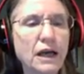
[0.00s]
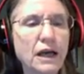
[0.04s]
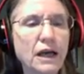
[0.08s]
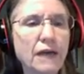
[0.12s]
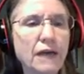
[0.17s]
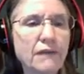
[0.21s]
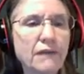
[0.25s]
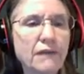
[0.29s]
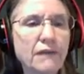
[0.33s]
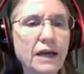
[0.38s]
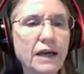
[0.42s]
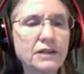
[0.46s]

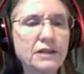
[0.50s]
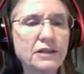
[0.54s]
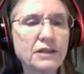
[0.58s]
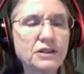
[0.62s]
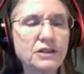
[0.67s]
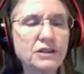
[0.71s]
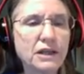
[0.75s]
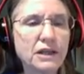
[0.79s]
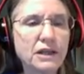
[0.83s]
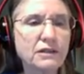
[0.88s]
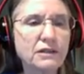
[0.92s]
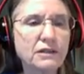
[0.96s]
and that is
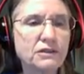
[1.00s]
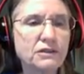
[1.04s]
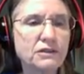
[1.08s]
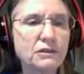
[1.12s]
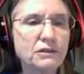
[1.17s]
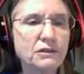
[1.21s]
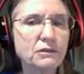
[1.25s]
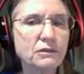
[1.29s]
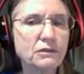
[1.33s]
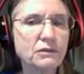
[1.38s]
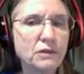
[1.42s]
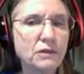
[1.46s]
set
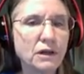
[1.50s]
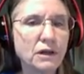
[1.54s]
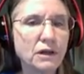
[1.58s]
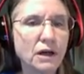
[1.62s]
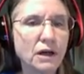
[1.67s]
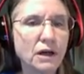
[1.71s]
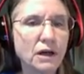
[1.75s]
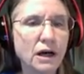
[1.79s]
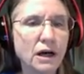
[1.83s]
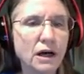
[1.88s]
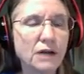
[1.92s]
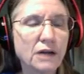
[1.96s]
to
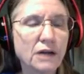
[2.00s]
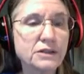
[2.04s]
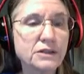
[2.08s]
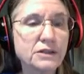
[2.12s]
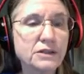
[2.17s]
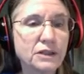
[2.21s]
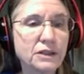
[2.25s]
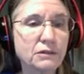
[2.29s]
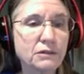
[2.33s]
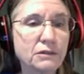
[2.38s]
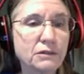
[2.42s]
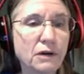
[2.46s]

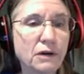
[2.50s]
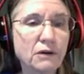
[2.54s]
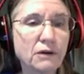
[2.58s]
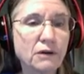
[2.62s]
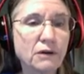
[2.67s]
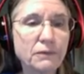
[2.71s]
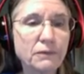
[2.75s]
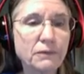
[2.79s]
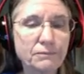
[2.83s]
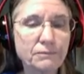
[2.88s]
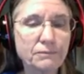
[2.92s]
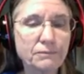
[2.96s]
0.